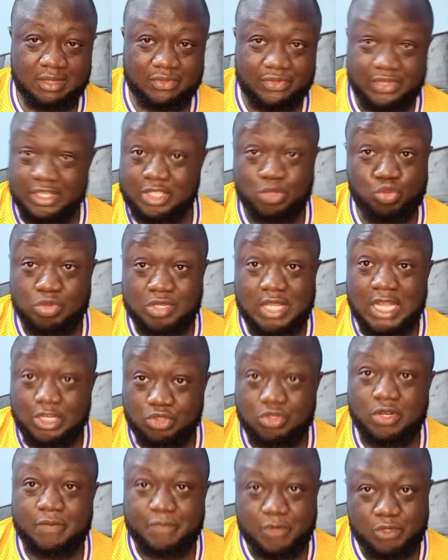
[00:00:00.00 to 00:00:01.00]
This was
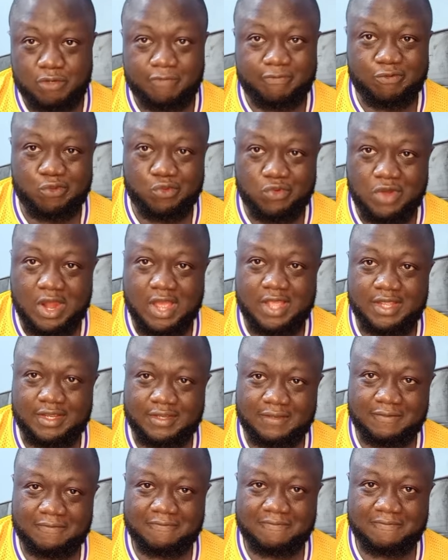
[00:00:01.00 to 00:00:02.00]
actually beautiful, right?